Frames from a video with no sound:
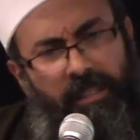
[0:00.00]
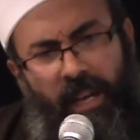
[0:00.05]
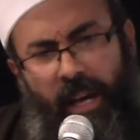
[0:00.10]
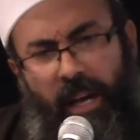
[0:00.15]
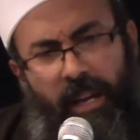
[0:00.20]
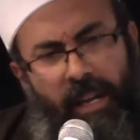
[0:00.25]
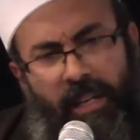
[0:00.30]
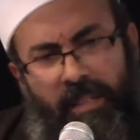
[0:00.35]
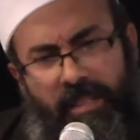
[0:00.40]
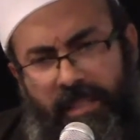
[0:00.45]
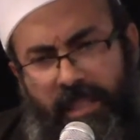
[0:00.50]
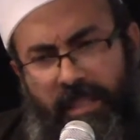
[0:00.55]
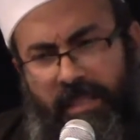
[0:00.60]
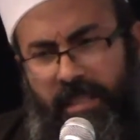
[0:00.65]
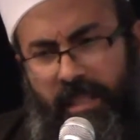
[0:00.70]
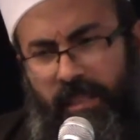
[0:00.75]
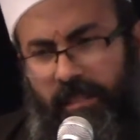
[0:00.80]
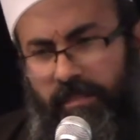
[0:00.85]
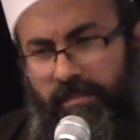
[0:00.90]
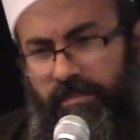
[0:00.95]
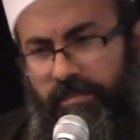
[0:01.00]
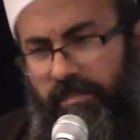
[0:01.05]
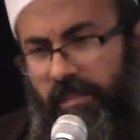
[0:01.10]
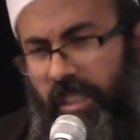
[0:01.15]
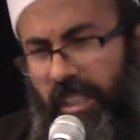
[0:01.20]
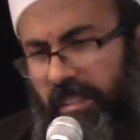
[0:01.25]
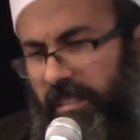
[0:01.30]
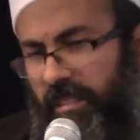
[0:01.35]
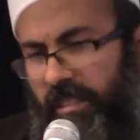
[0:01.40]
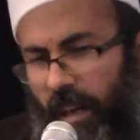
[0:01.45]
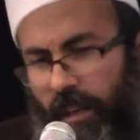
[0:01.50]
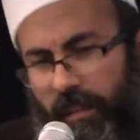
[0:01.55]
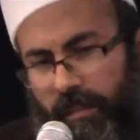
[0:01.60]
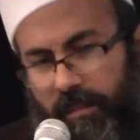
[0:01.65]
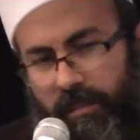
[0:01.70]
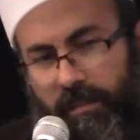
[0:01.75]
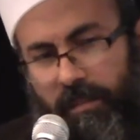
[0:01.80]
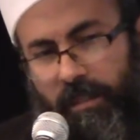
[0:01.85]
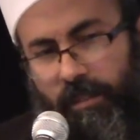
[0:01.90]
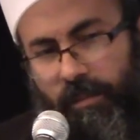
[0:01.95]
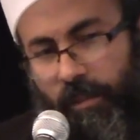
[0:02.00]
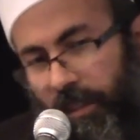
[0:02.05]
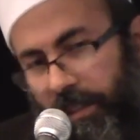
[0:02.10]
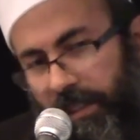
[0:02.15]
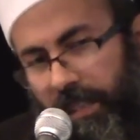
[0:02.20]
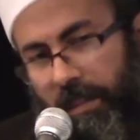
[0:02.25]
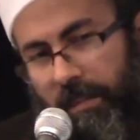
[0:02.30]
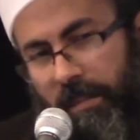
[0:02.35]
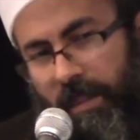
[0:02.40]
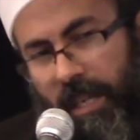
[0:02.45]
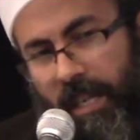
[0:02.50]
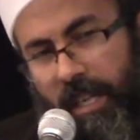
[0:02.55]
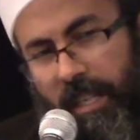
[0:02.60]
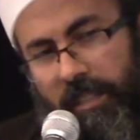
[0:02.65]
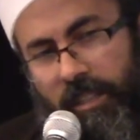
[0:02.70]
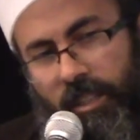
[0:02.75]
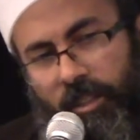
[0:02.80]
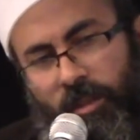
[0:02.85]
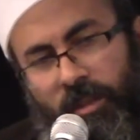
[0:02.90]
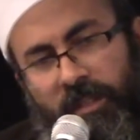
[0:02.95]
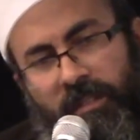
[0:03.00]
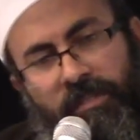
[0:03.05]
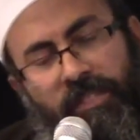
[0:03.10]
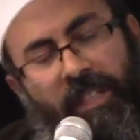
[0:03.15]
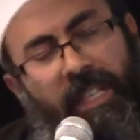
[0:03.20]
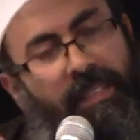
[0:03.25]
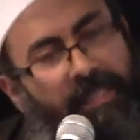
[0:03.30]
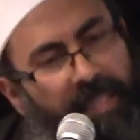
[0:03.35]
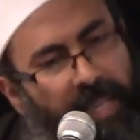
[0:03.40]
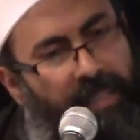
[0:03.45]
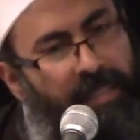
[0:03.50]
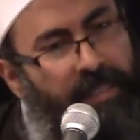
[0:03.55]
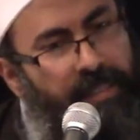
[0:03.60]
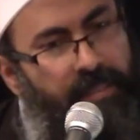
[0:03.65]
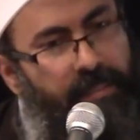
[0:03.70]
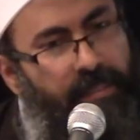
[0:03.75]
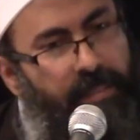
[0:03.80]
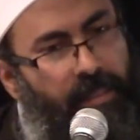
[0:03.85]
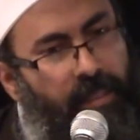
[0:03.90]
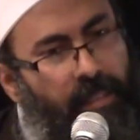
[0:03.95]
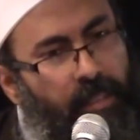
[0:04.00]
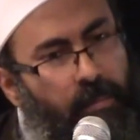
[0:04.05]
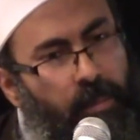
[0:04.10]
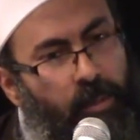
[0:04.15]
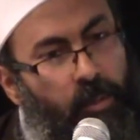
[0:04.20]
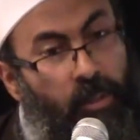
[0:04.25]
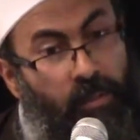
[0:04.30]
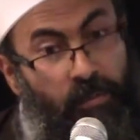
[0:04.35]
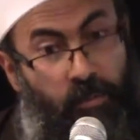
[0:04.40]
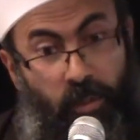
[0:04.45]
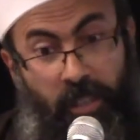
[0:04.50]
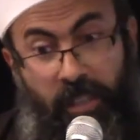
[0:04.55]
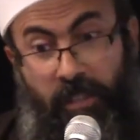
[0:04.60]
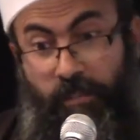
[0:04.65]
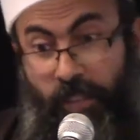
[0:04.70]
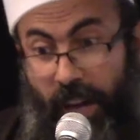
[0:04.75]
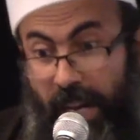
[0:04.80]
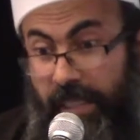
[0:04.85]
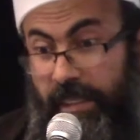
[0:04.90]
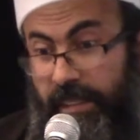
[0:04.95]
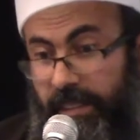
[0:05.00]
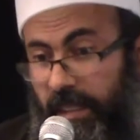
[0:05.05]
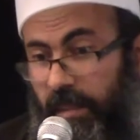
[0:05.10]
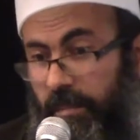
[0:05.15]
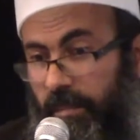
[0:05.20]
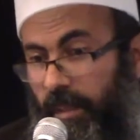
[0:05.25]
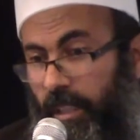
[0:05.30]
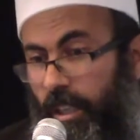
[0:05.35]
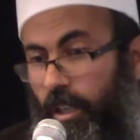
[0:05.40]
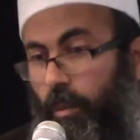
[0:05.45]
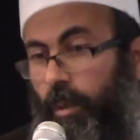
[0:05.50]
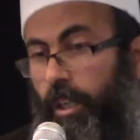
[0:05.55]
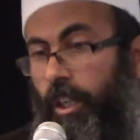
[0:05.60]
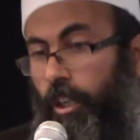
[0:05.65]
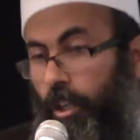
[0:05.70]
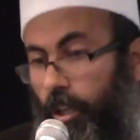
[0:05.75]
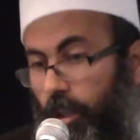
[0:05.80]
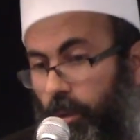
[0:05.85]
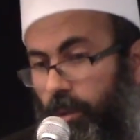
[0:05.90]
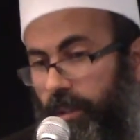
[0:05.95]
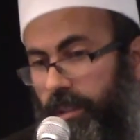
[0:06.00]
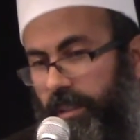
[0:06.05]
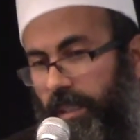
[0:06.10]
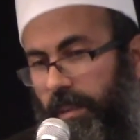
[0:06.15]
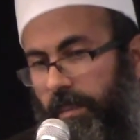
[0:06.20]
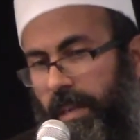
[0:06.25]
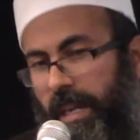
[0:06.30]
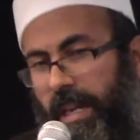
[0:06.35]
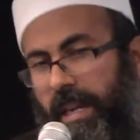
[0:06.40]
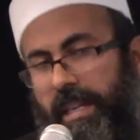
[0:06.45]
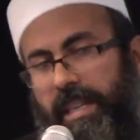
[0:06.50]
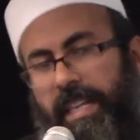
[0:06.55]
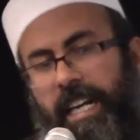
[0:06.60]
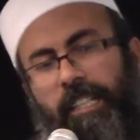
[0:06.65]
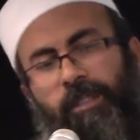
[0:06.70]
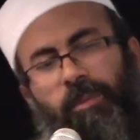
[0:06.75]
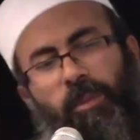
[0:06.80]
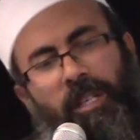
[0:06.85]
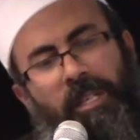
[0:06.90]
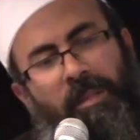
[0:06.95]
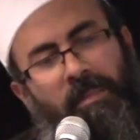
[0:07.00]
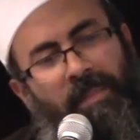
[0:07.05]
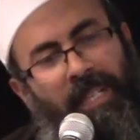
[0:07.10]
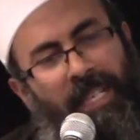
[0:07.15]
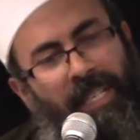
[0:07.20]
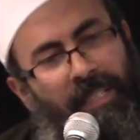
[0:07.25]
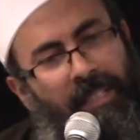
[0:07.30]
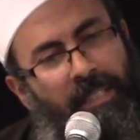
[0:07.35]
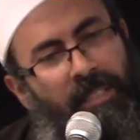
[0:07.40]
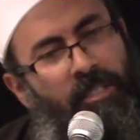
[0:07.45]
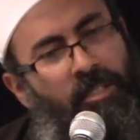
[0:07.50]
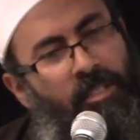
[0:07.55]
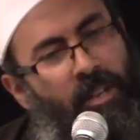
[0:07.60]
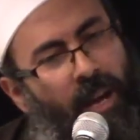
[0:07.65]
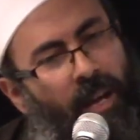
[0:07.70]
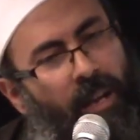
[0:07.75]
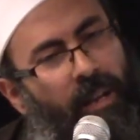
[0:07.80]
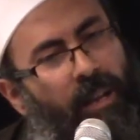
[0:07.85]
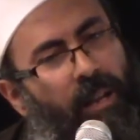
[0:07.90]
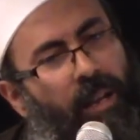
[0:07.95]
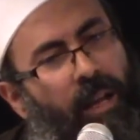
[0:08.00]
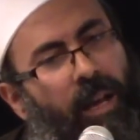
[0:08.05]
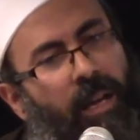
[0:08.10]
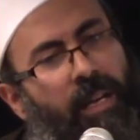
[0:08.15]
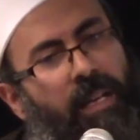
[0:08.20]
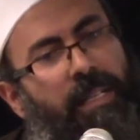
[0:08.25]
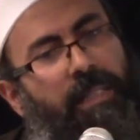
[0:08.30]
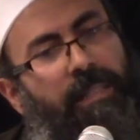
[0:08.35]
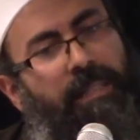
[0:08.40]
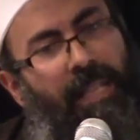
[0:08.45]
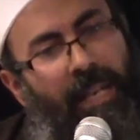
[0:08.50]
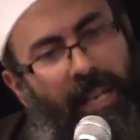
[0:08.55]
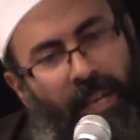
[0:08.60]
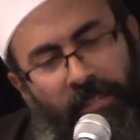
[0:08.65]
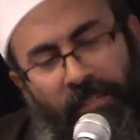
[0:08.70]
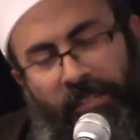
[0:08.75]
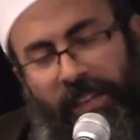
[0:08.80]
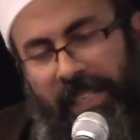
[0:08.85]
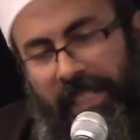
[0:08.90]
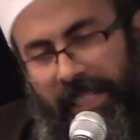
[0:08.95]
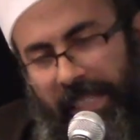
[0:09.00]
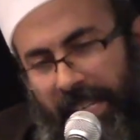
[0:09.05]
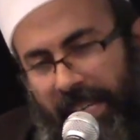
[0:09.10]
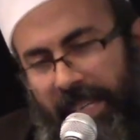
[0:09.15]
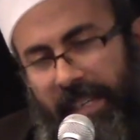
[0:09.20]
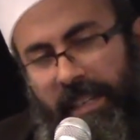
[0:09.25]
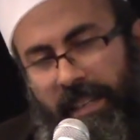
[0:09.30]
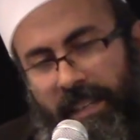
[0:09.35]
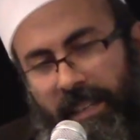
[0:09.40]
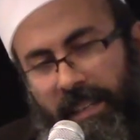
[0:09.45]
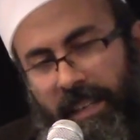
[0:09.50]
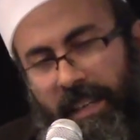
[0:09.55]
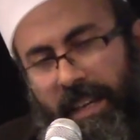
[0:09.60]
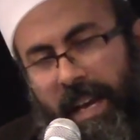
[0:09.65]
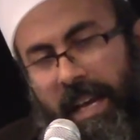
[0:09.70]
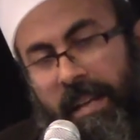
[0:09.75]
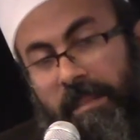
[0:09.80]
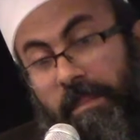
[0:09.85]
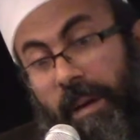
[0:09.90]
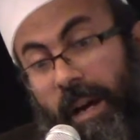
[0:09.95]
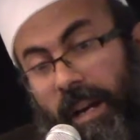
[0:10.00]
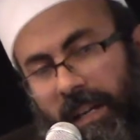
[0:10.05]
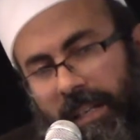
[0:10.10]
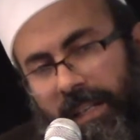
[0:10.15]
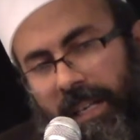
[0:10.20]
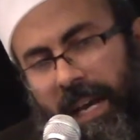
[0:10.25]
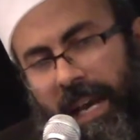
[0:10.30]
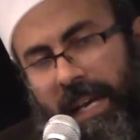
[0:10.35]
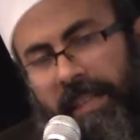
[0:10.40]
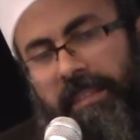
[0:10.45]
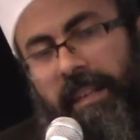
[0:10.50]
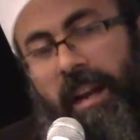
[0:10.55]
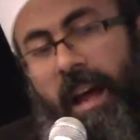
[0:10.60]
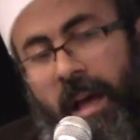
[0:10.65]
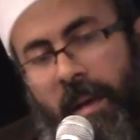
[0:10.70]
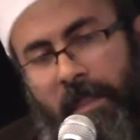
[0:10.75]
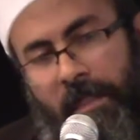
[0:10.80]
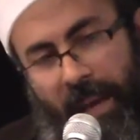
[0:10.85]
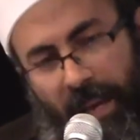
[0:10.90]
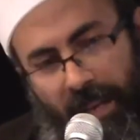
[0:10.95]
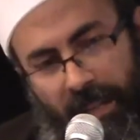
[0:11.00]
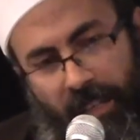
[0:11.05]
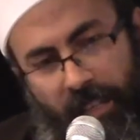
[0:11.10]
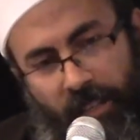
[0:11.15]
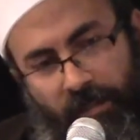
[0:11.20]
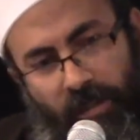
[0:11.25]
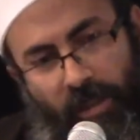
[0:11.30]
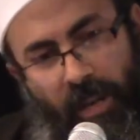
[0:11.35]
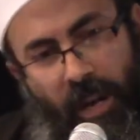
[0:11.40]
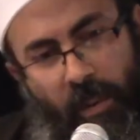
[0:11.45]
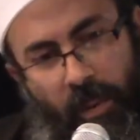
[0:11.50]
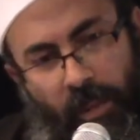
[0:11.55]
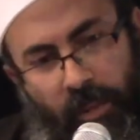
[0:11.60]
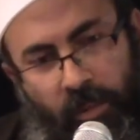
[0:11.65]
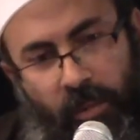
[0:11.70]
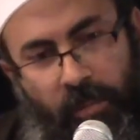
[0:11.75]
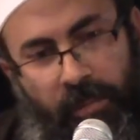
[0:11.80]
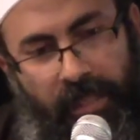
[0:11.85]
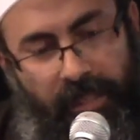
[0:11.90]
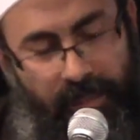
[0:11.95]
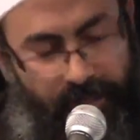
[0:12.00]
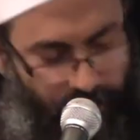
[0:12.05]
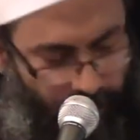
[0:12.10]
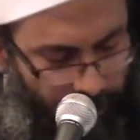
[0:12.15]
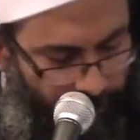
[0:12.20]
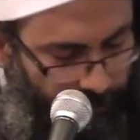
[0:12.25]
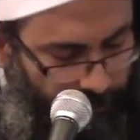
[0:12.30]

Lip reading: khalas, that's it, Eid done for them. They don't feel the Eid. But if we invite them, we include them, that will bring, inshallah, the love and care and barakah and rahmah for our community.